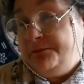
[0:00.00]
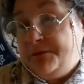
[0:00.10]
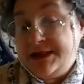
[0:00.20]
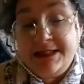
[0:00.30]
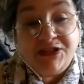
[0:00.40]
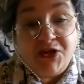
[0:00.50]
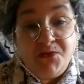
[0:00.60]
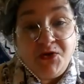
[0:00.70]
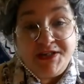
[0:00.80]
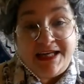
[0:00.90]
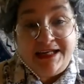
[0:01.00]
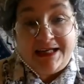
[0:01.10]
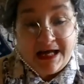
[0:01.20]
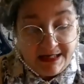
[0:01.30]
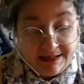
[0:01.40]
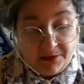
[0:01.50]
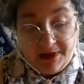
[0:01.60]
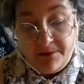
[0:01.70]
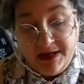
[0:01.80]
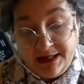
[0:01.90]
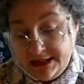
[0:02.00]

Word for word: Mrs Doubtwater's getting carried away. I might